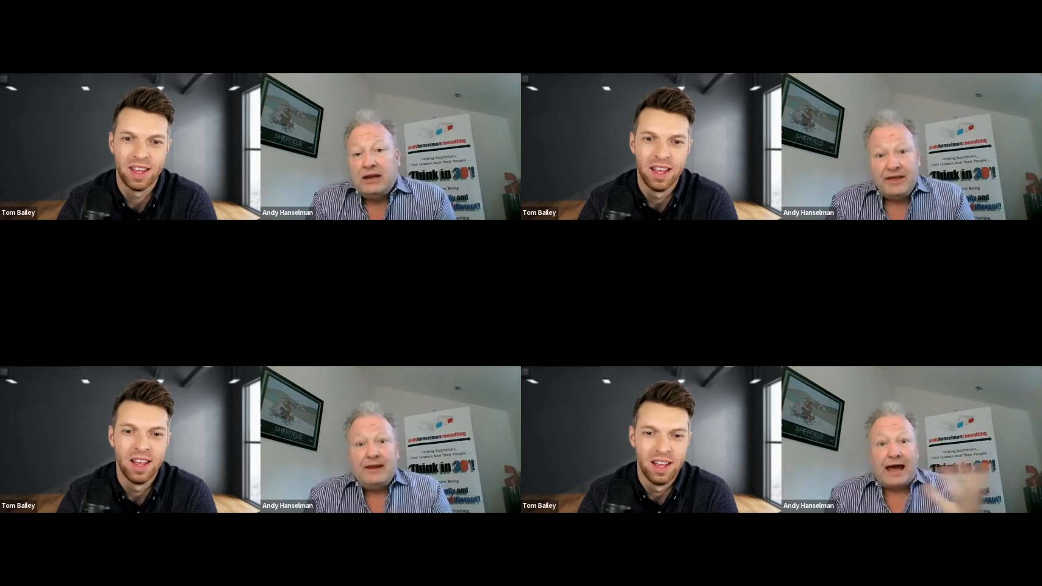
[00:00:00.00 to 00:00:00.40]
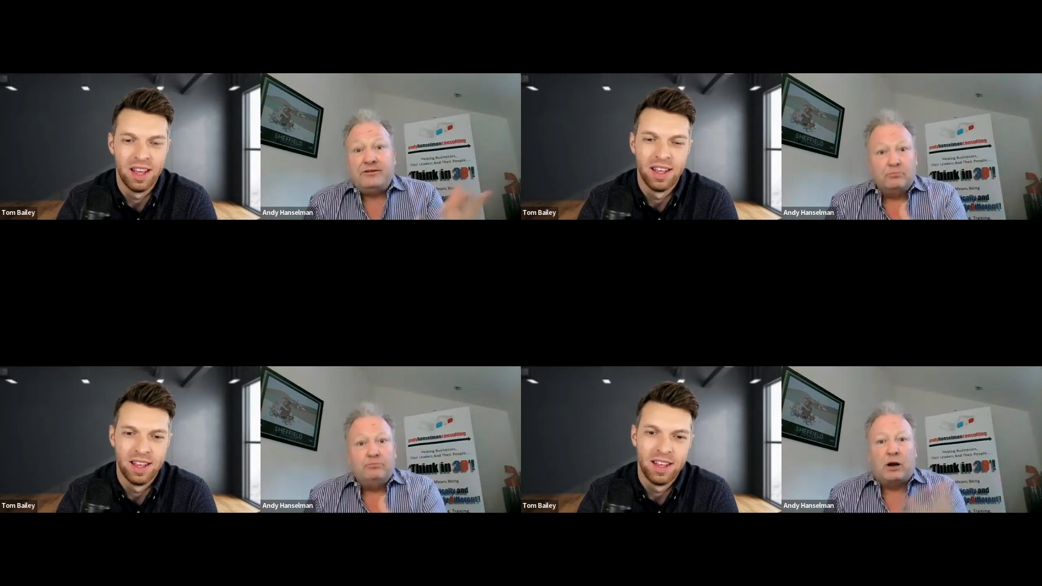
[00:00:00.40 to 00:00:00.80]
Speaker 1: And he then
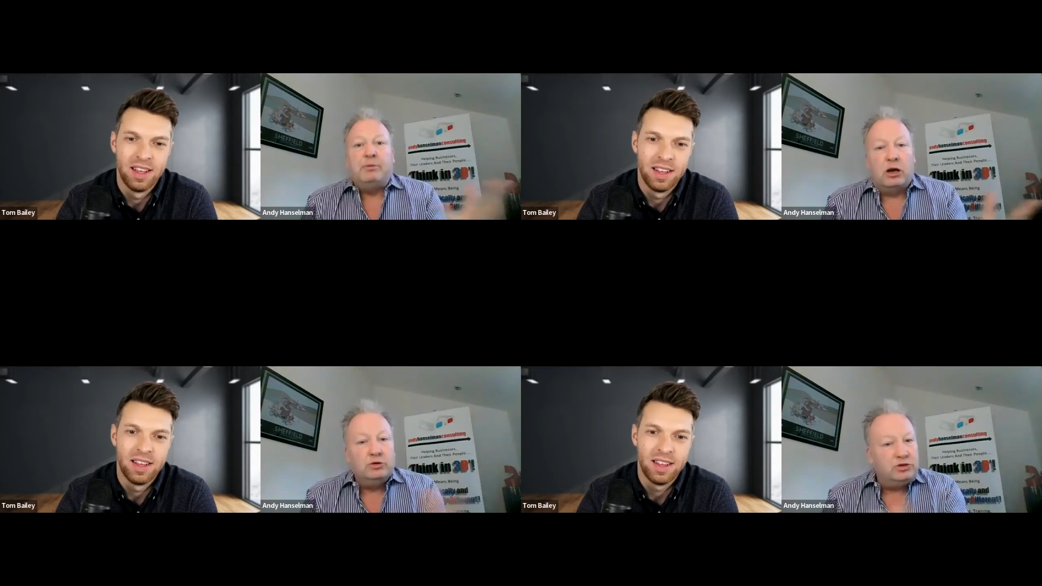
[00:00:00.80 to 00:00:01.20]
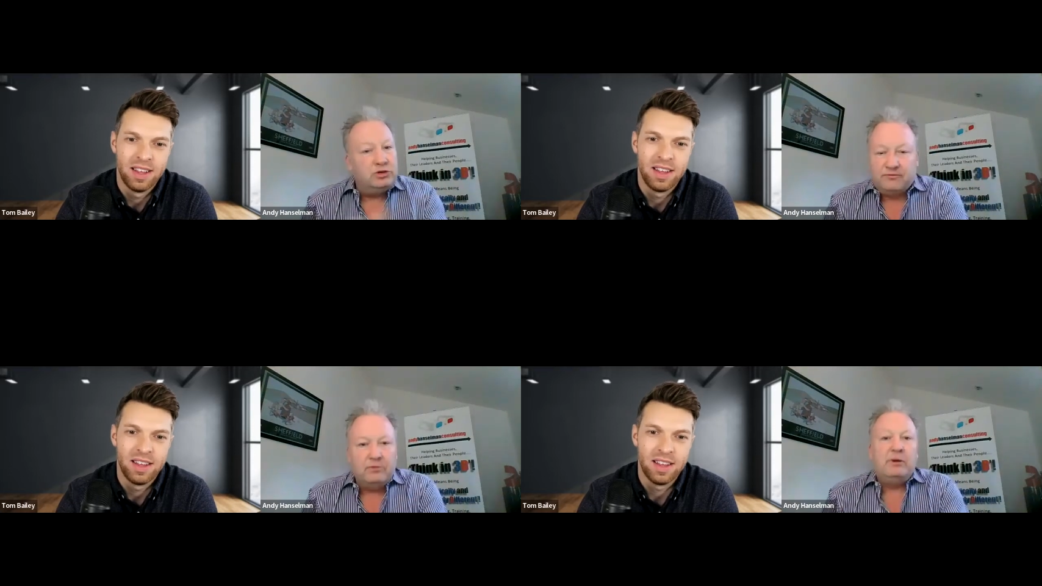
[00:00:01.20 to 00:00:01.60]
had some proper coaching,
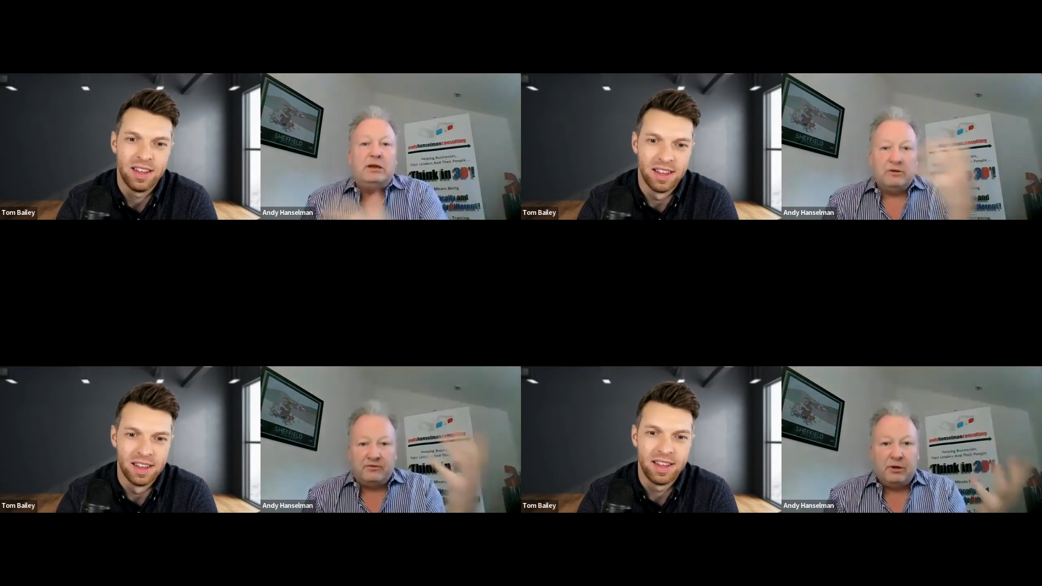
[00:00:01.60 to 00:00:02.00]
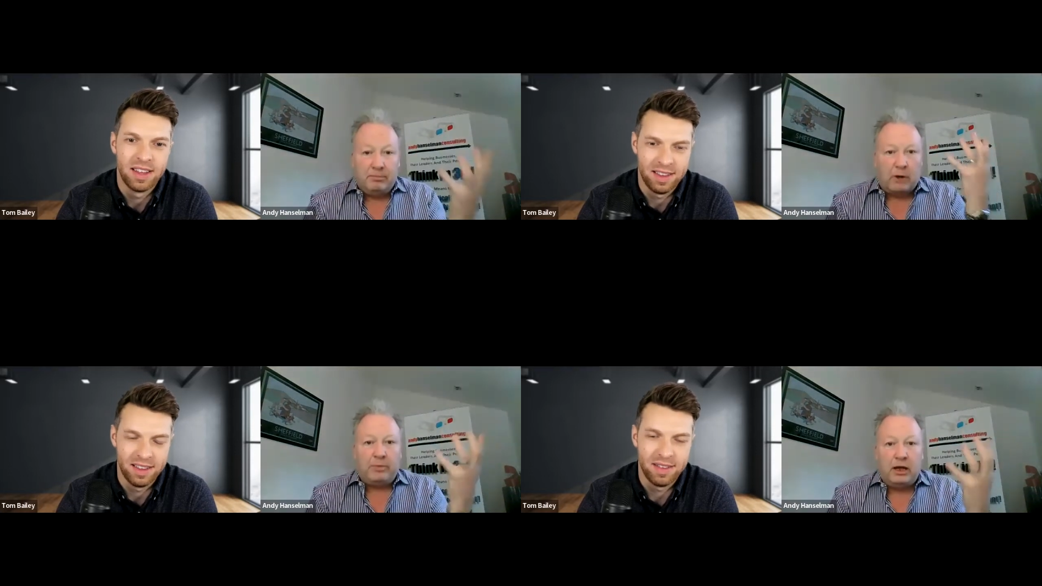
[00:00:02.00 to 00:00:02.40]
not from me, but from a
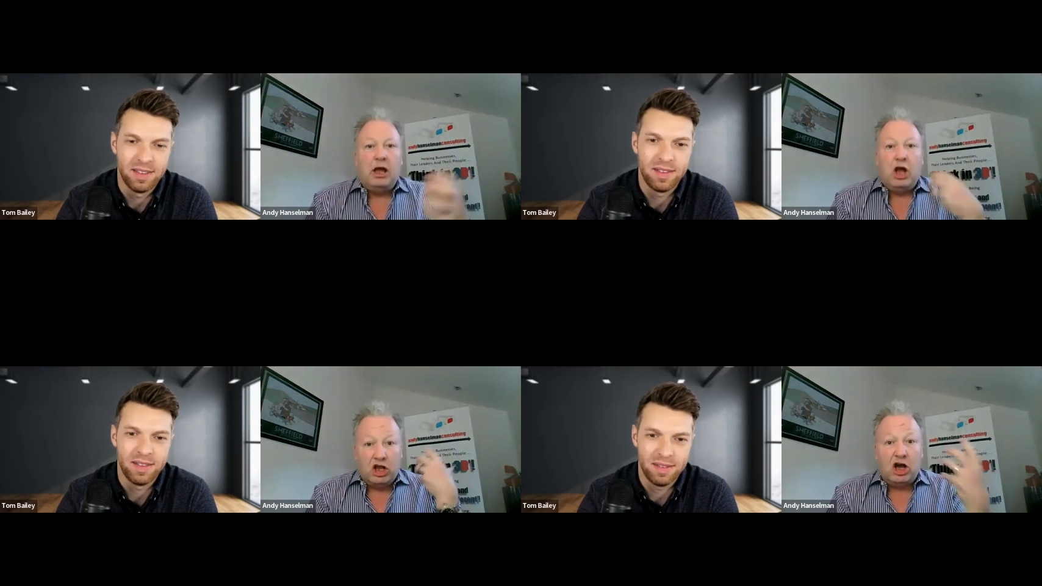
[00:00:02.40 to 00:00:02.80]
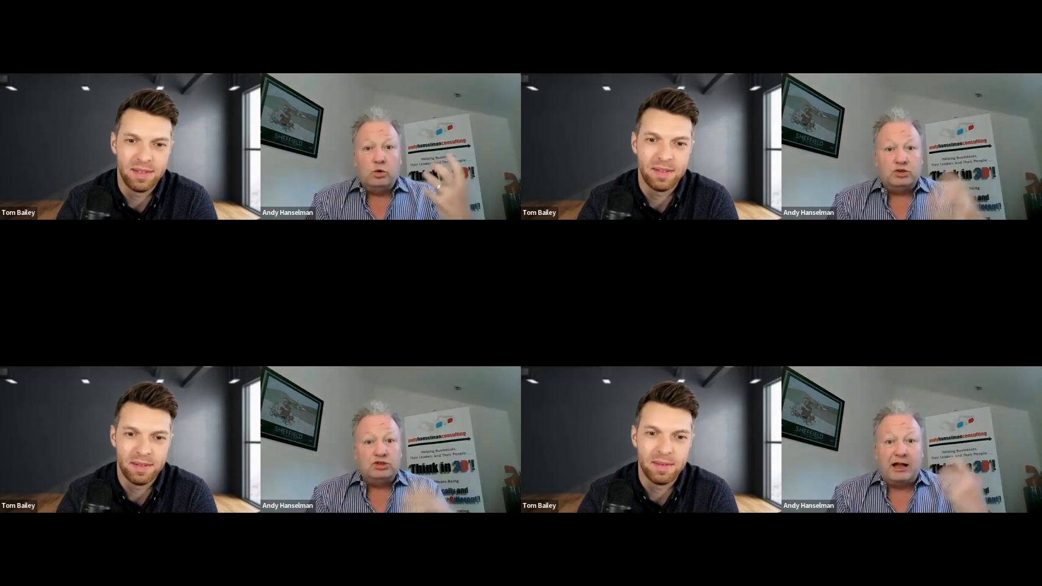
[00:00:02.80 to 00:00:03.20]
proper
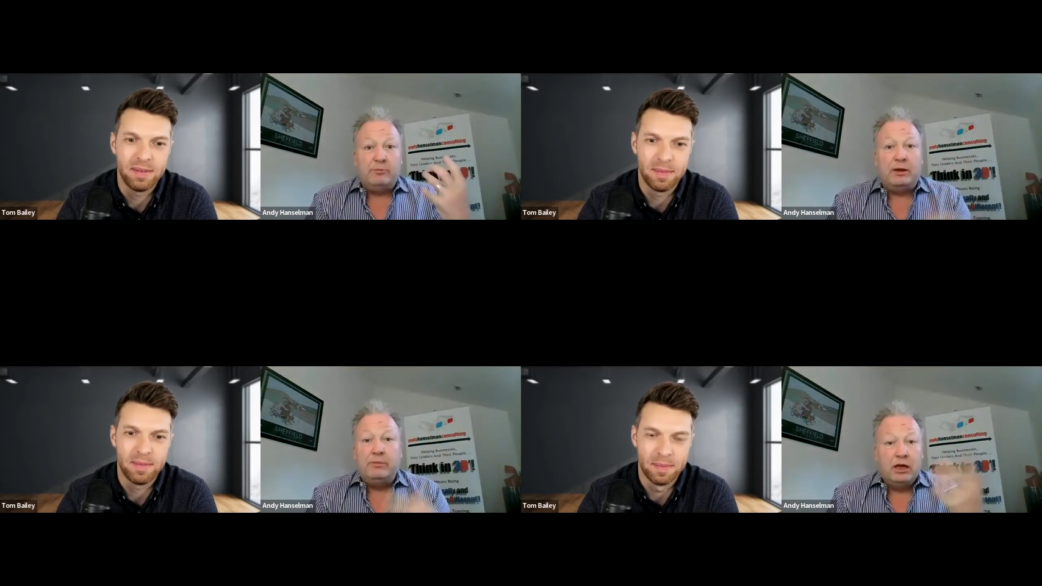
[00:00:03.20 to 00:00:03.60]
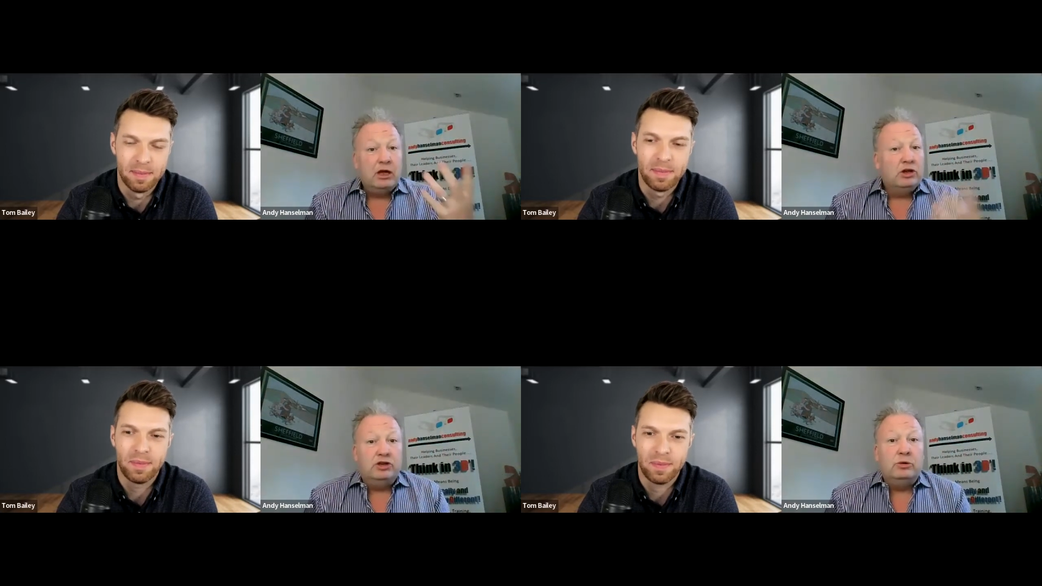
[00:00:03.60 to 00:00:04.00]
coach to help him
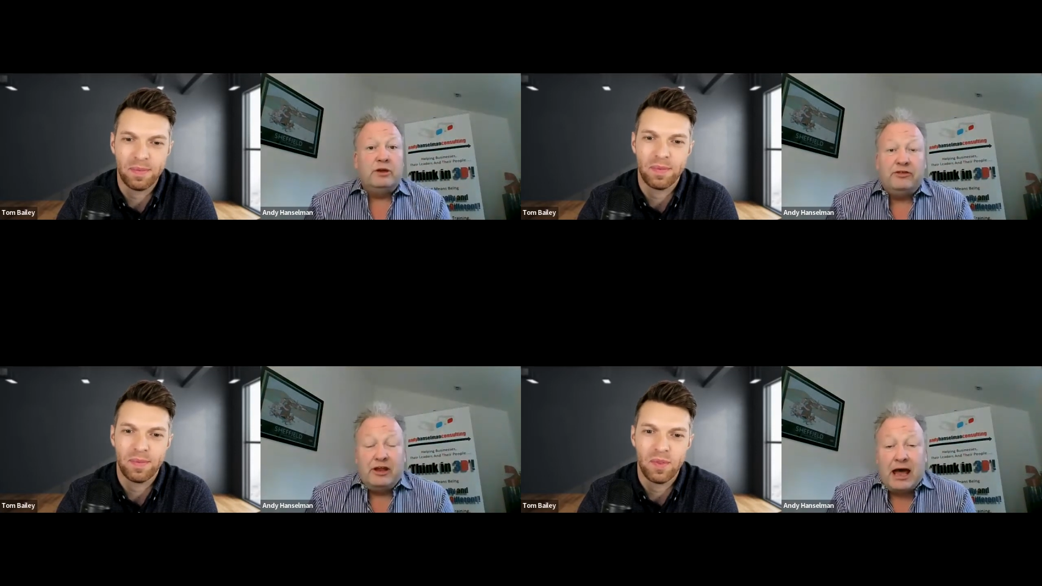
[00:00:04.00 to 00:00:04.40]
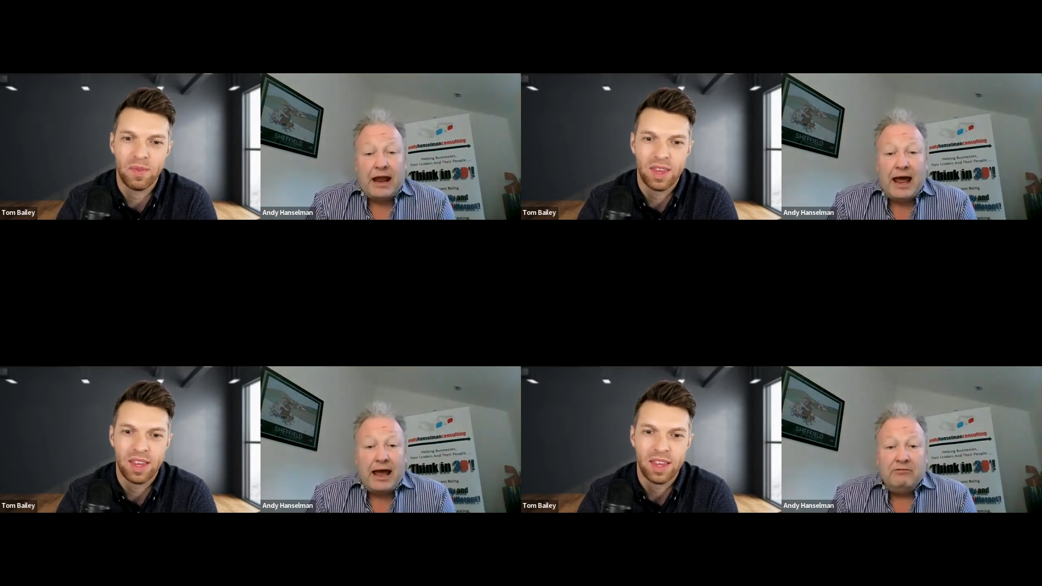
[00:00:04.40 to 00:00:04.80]
do this. And
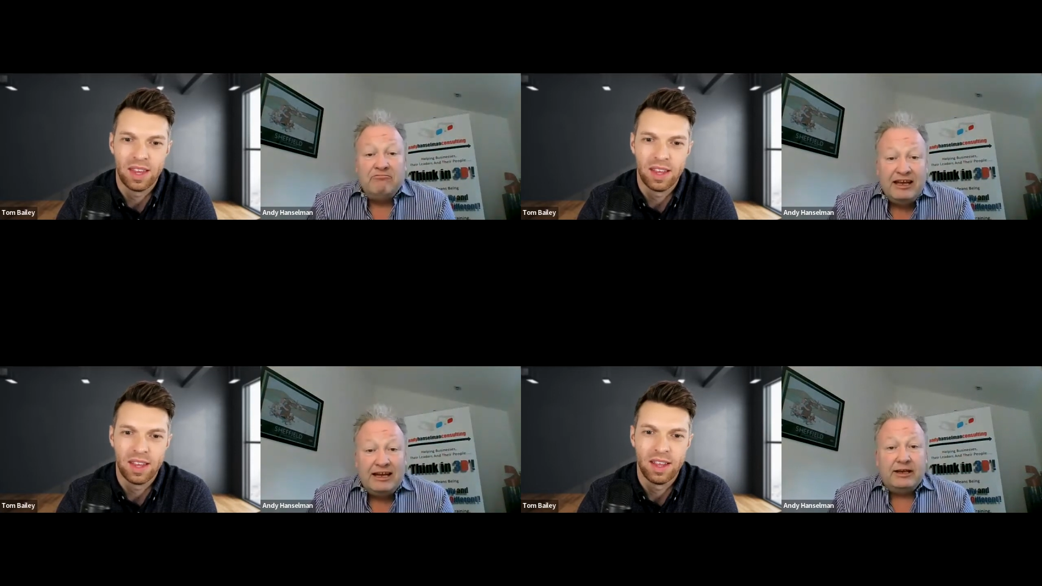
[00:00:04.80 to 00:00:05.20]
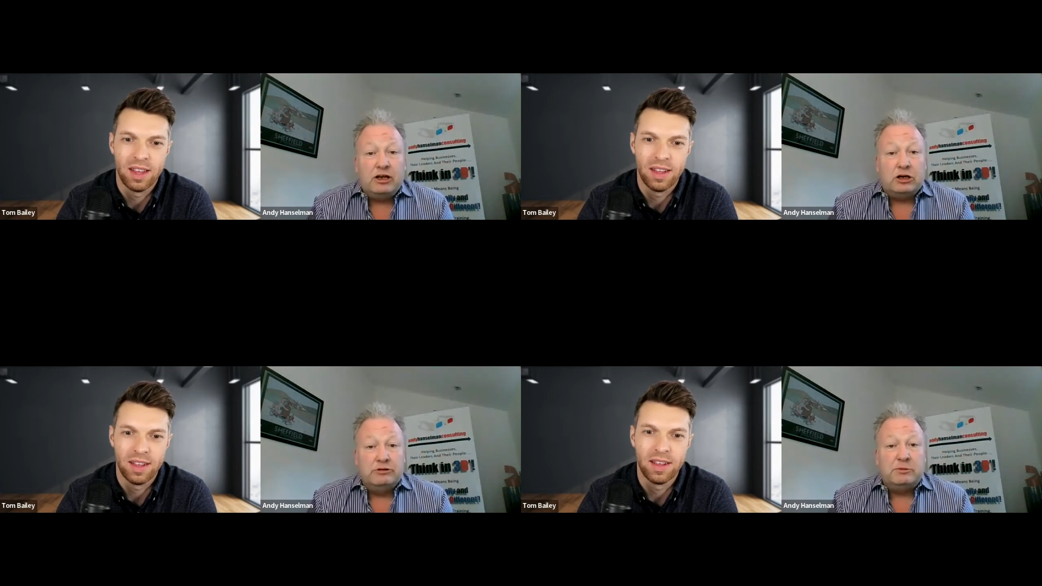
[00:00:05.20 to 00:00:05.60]
I really
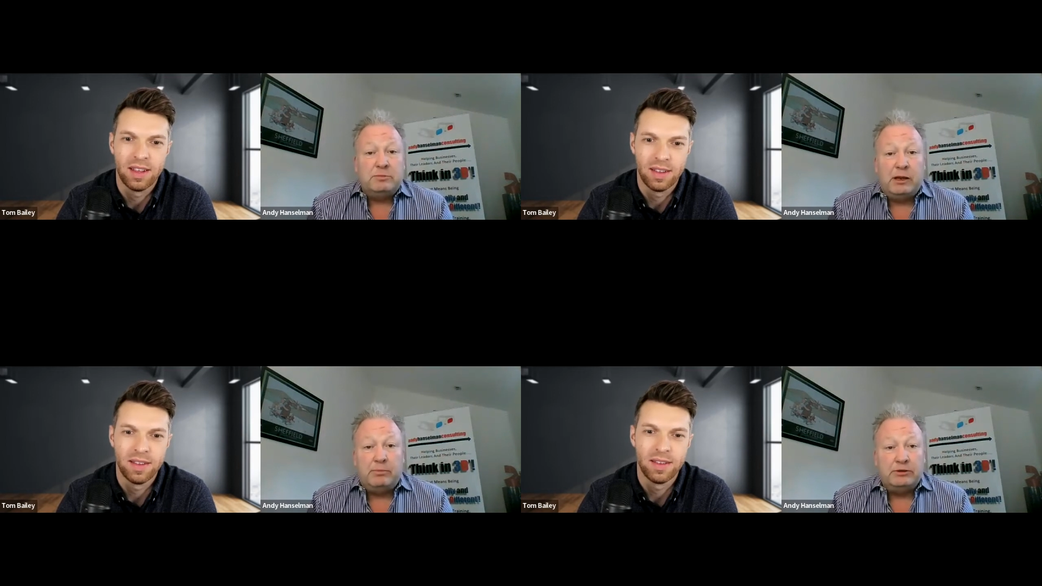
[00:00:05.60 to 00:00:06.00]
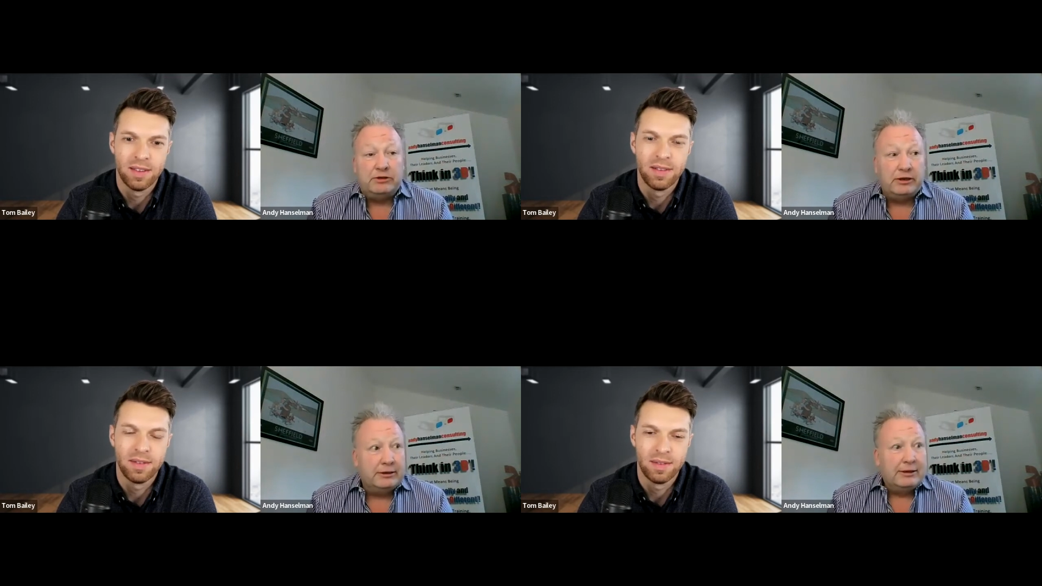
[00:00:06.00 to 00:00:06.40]
encourage people to